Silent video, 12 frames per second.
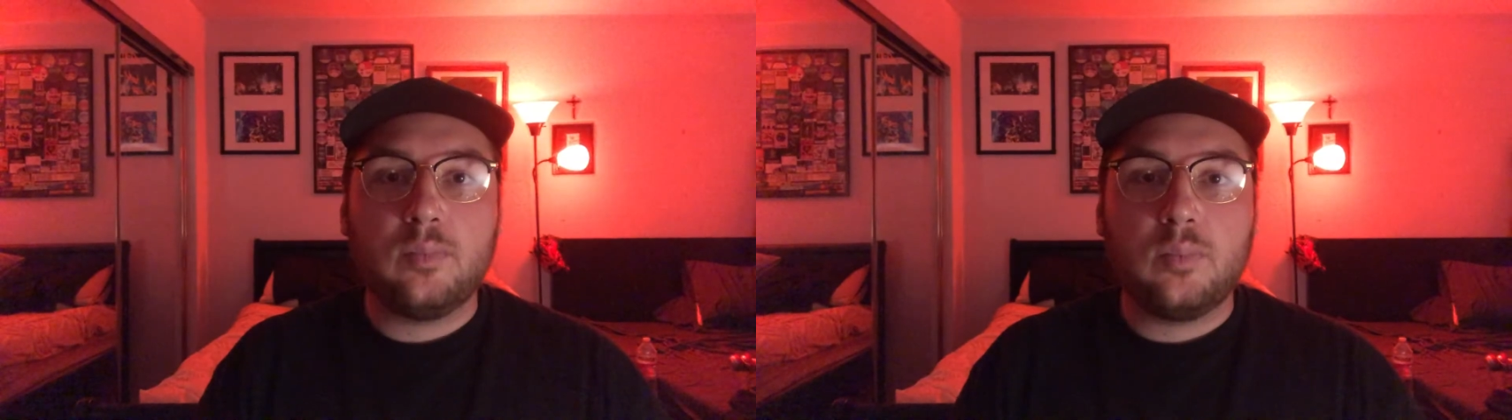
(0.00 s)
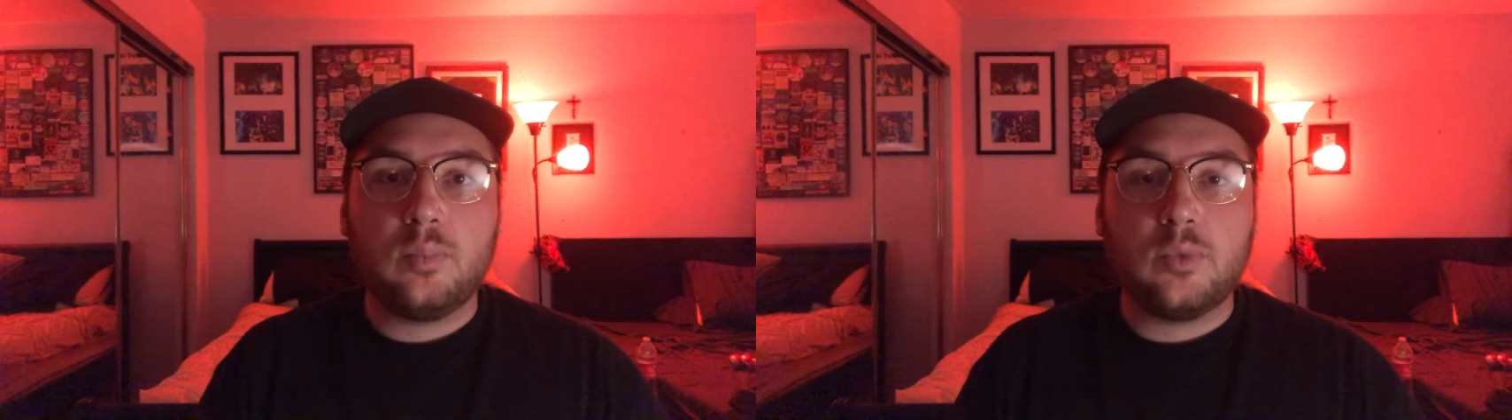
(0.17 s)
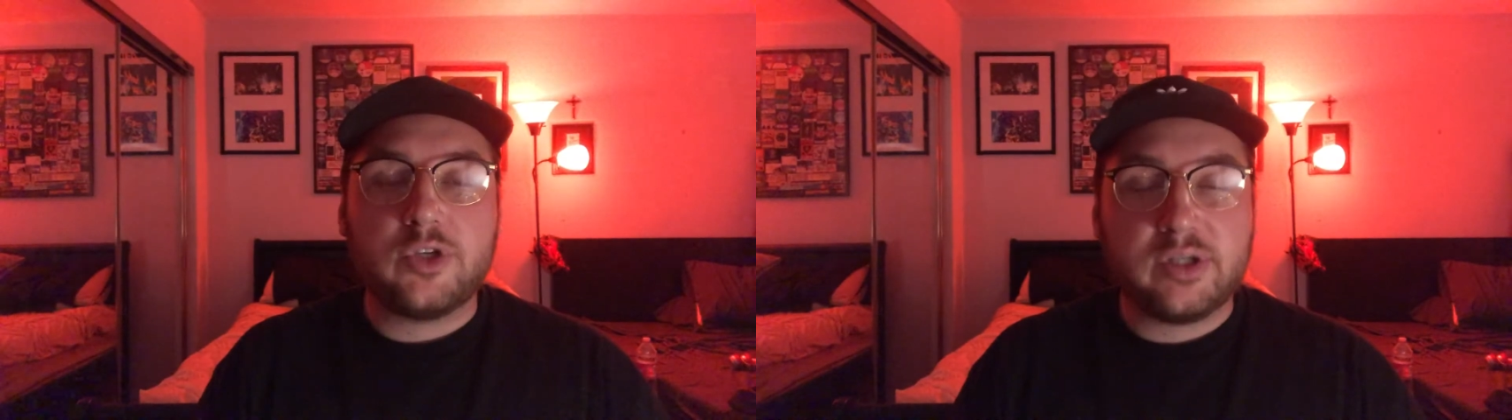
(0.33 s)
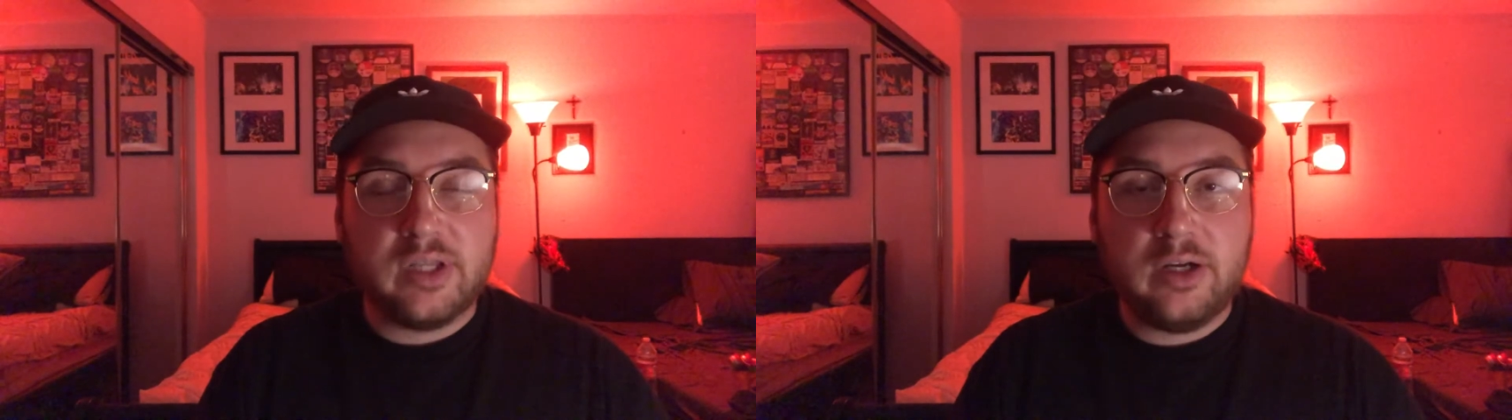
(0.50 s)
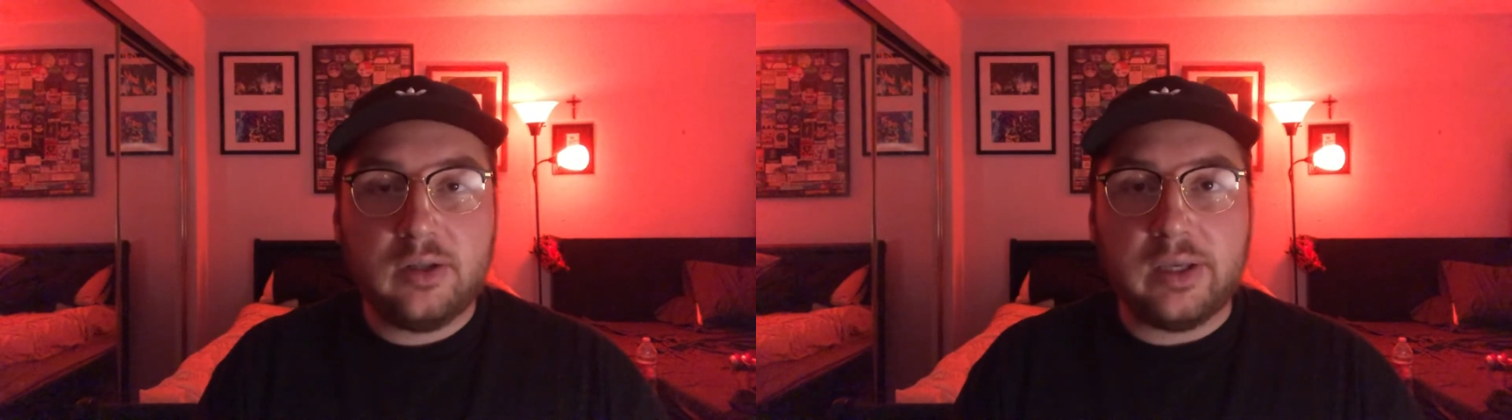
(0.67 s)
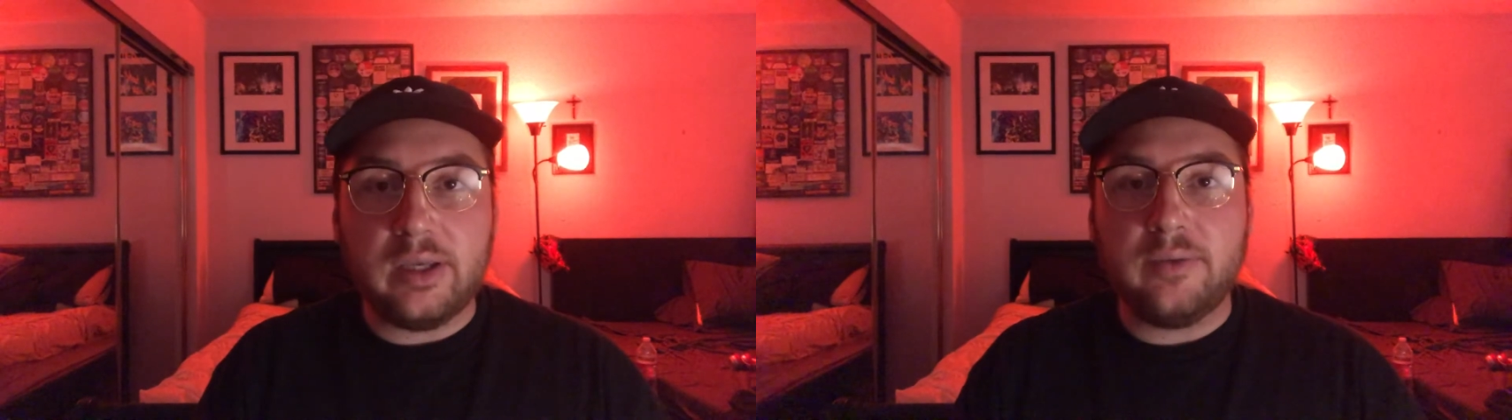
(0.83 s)
which
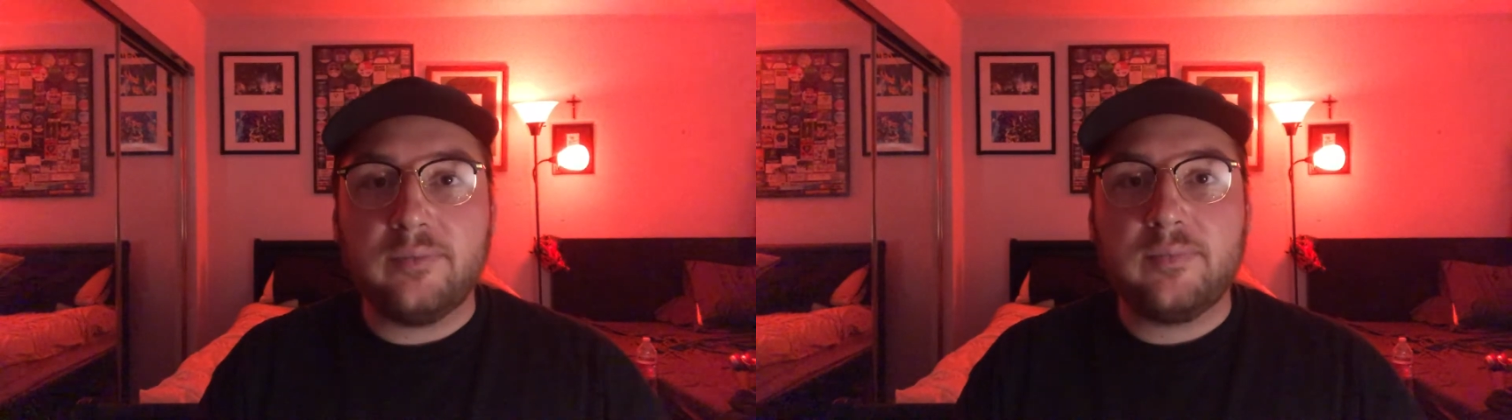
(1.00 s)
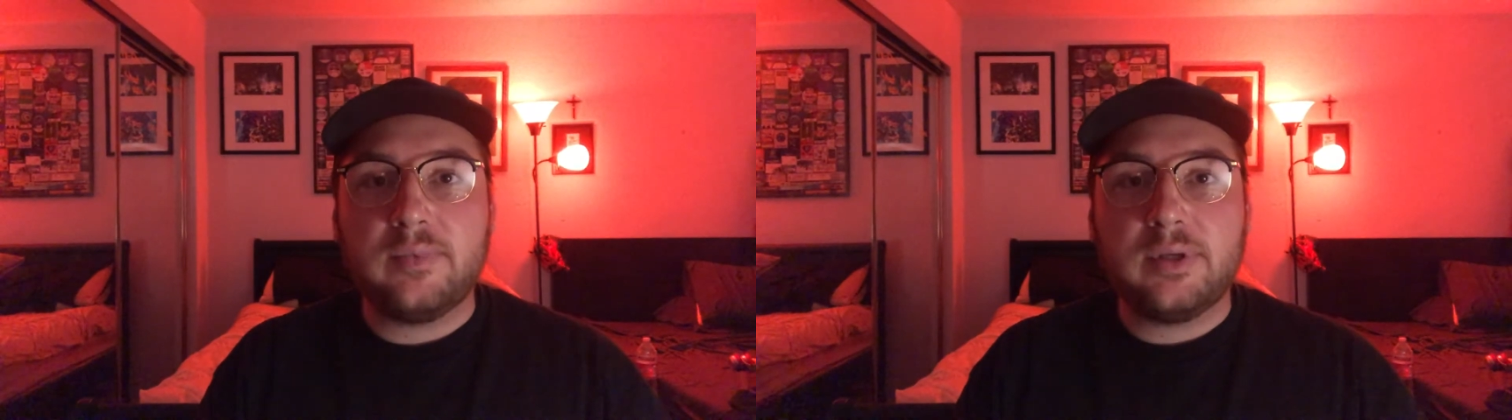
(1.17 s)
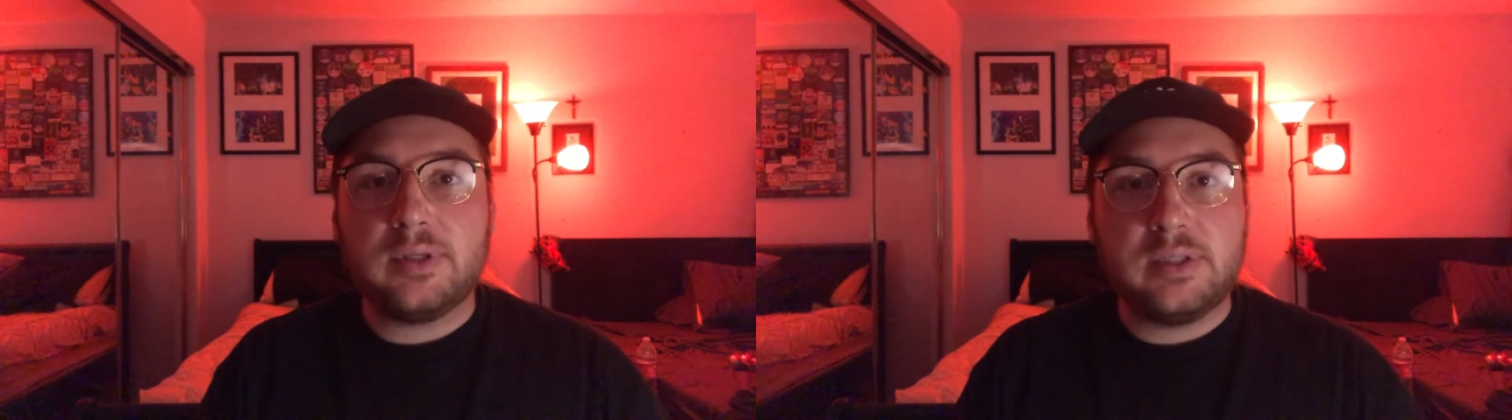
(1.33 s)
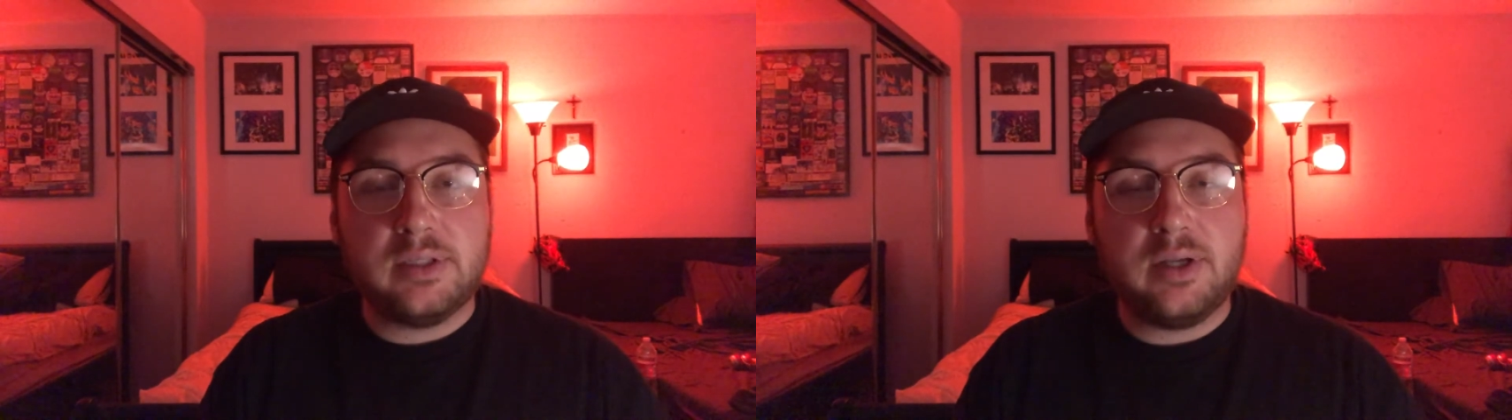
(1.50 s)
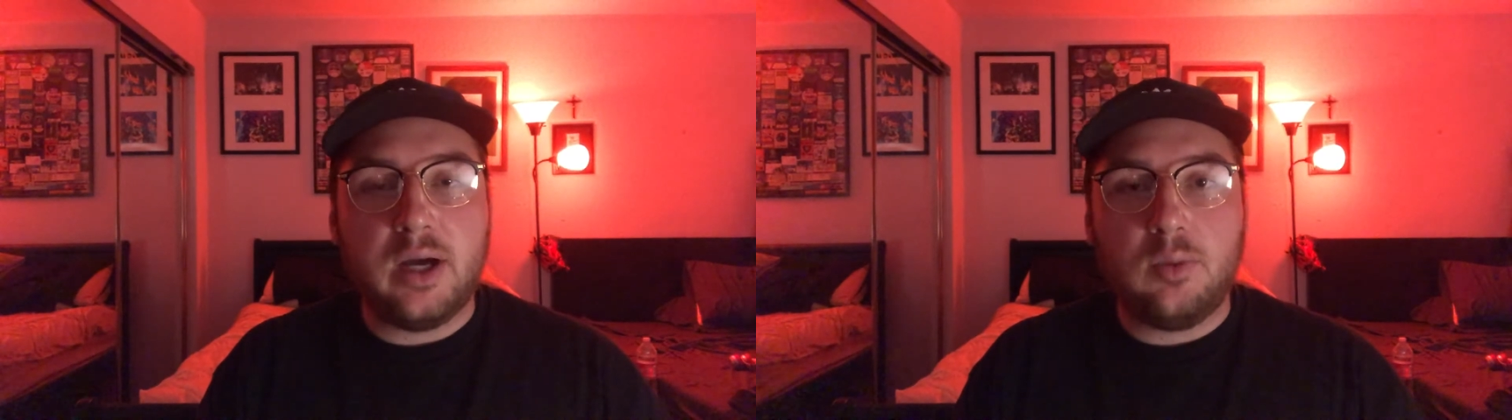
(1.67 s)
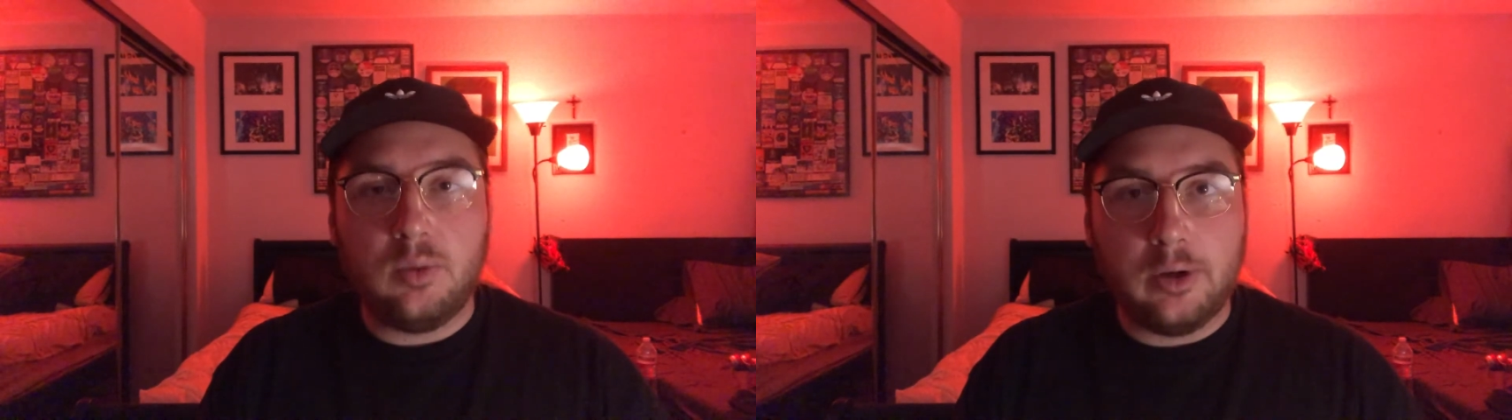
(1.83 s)
clearly did
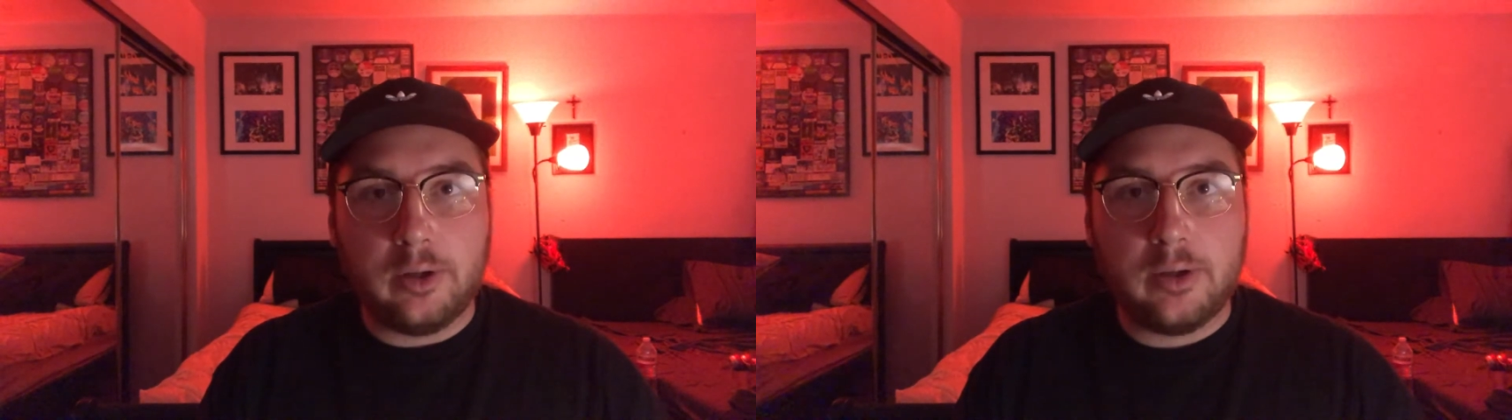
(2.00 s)
not work.